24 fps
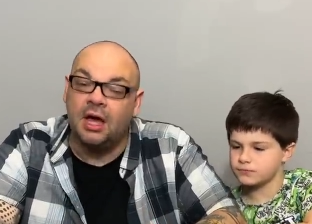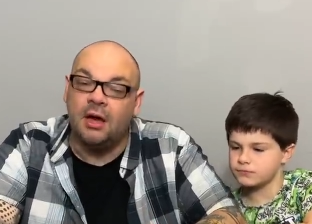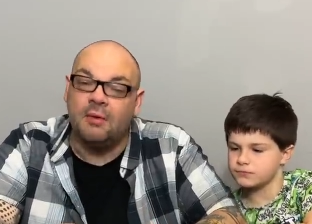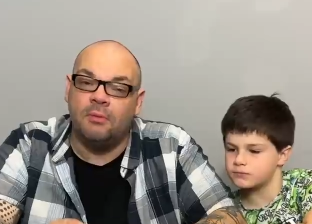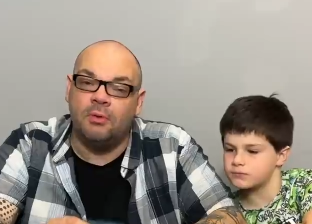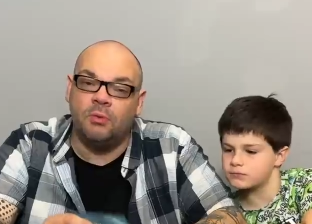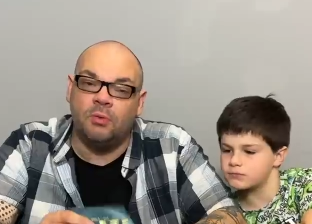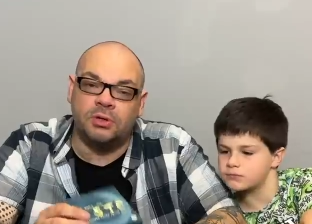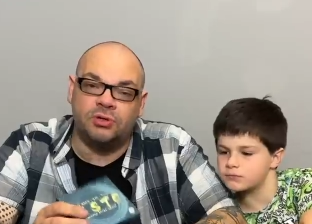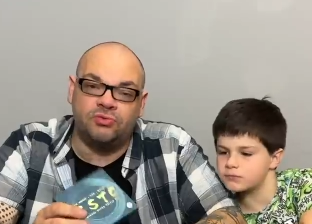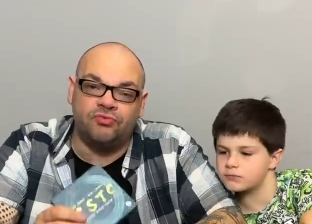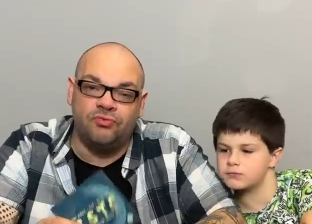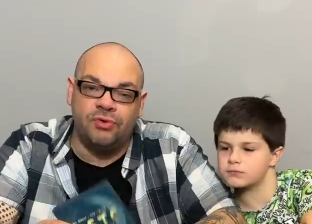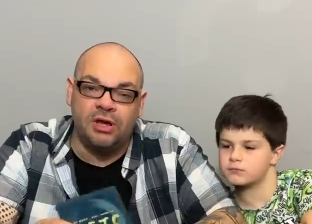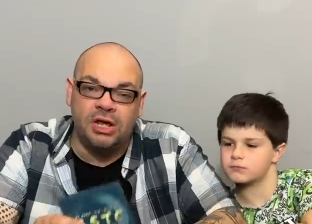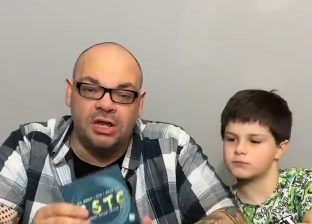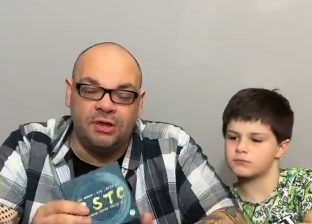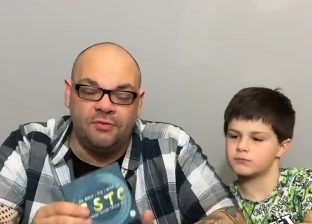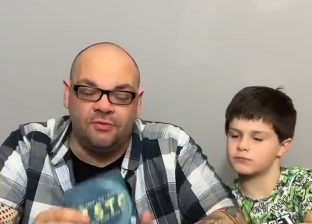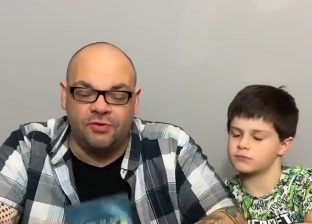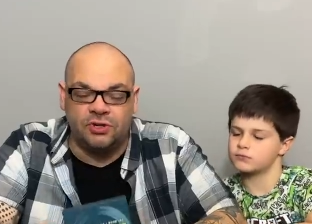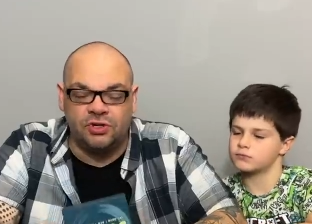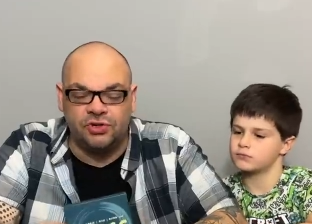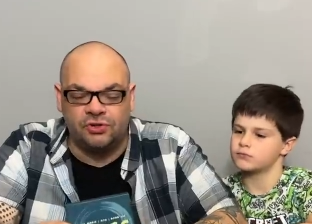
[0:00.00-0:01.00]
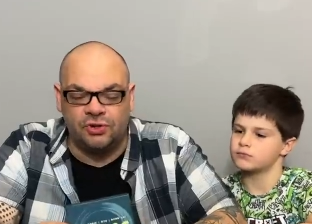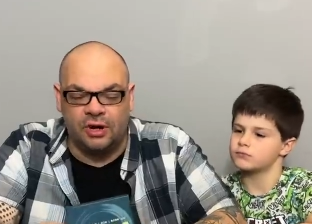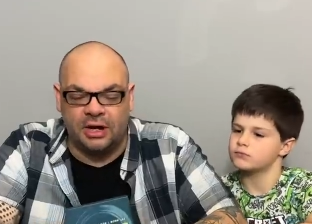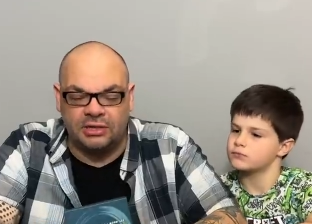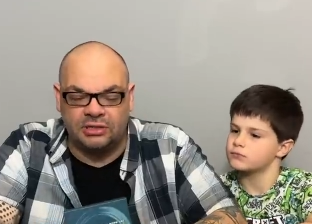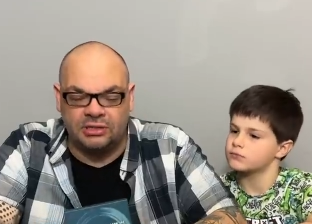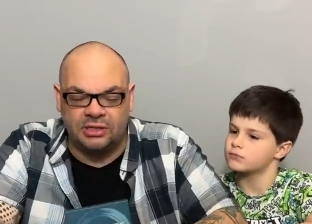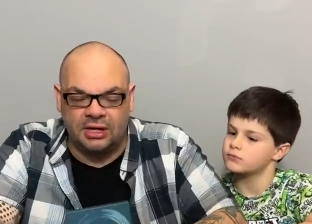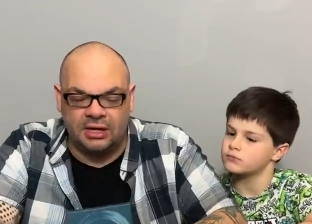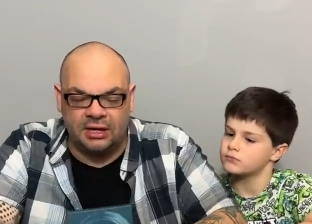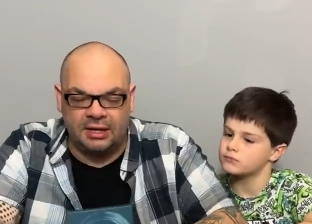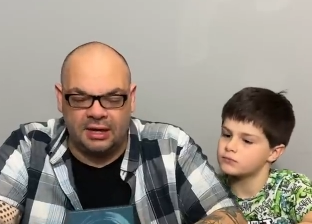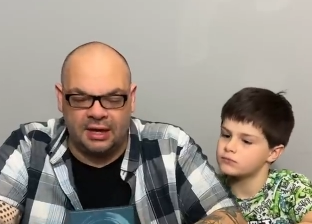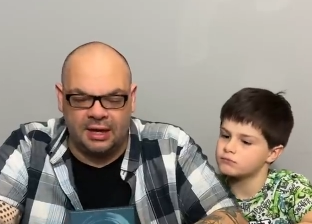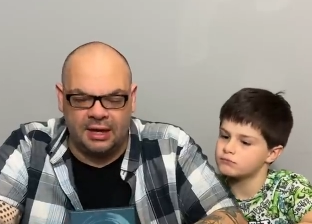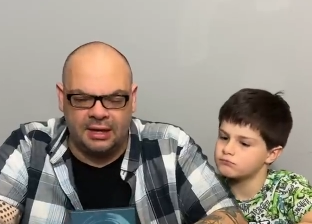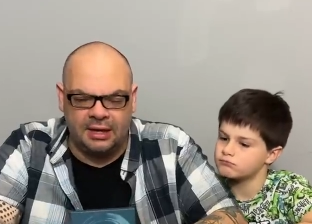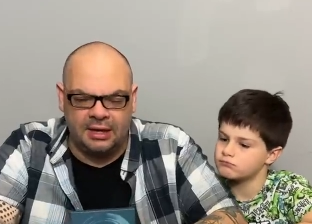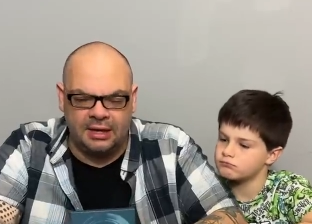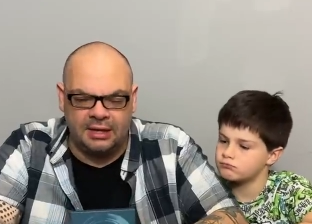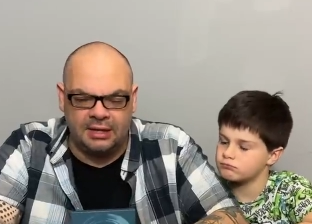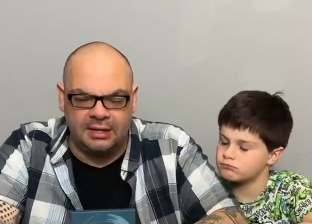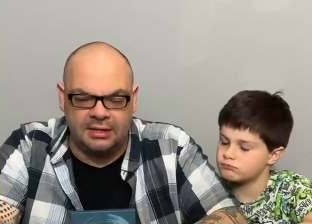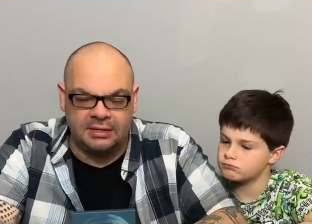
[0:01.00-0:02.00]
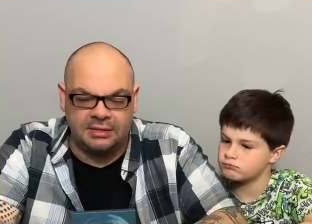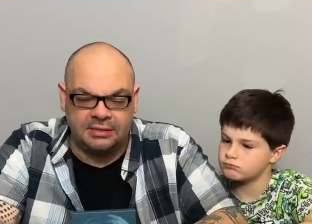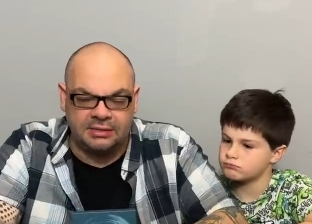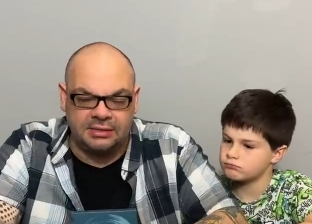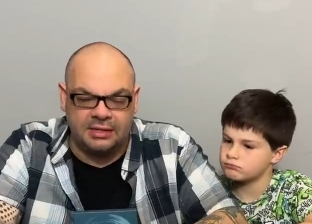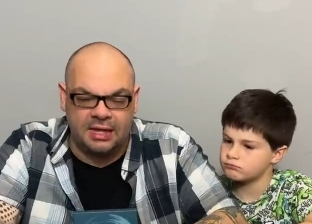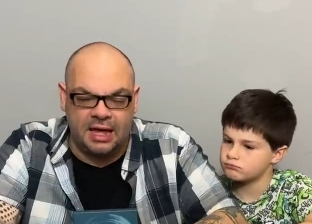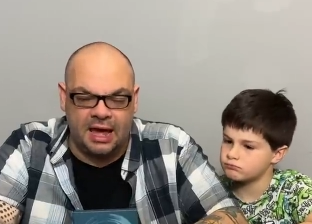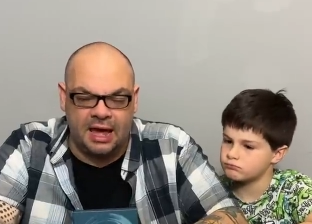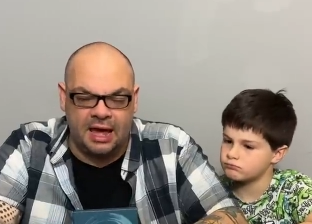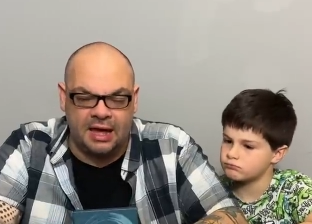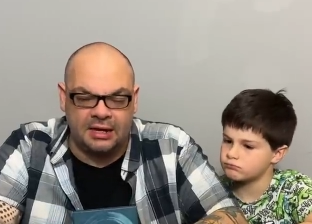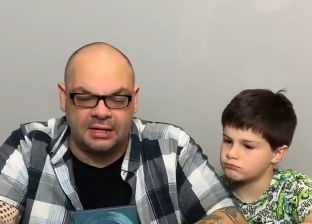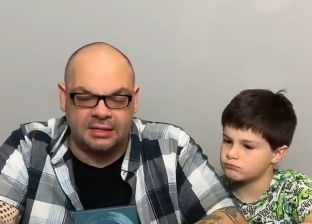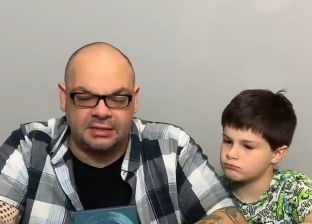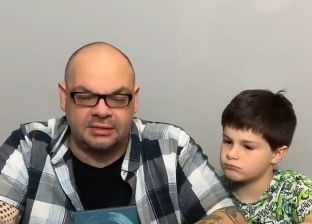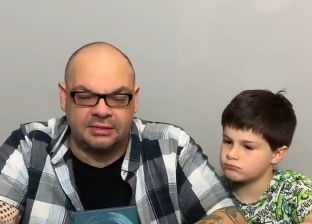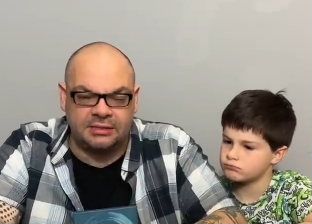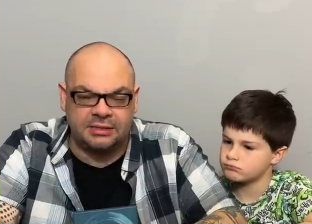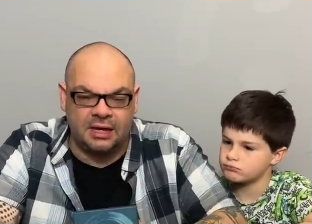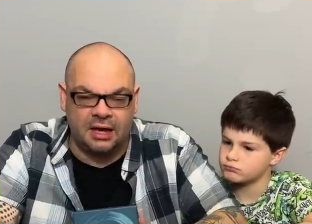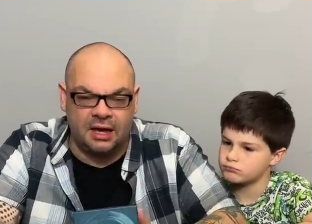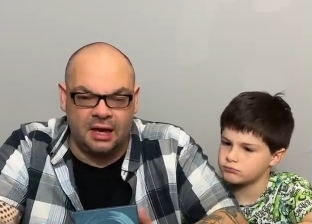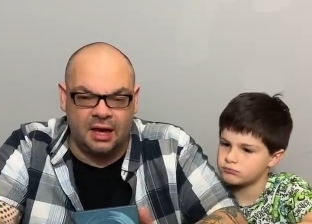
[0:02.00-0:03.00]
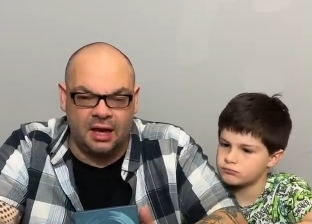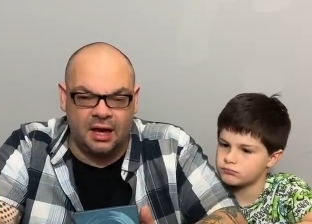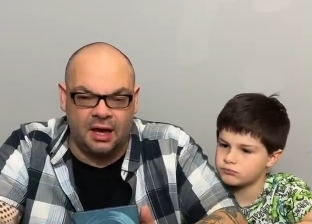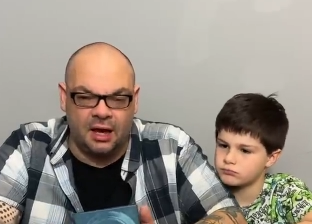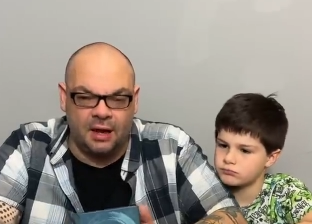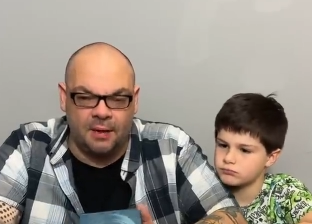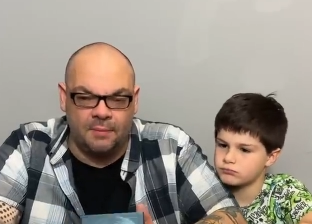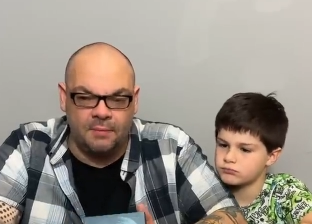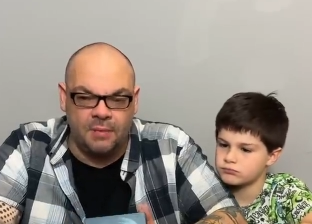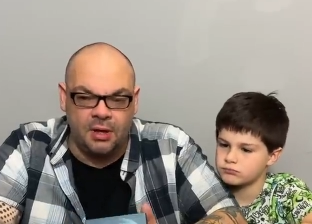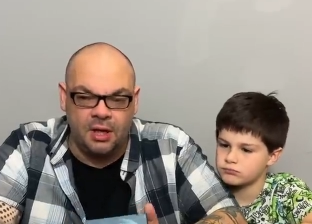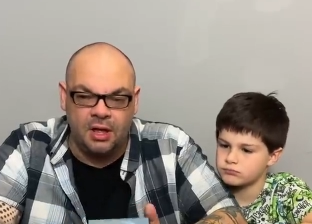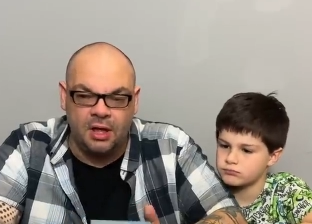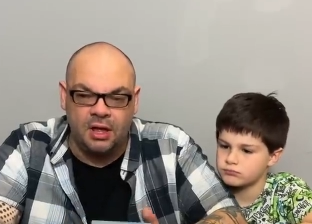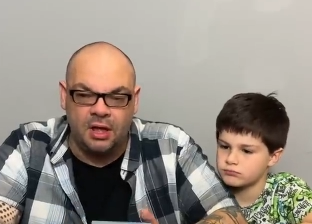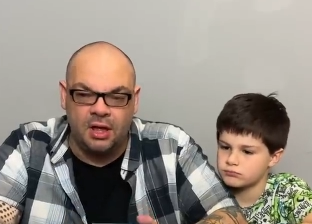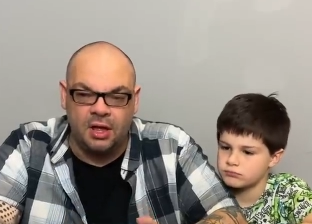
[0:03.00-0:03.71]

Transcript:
Speaker 1: but what's really frustrating is that um,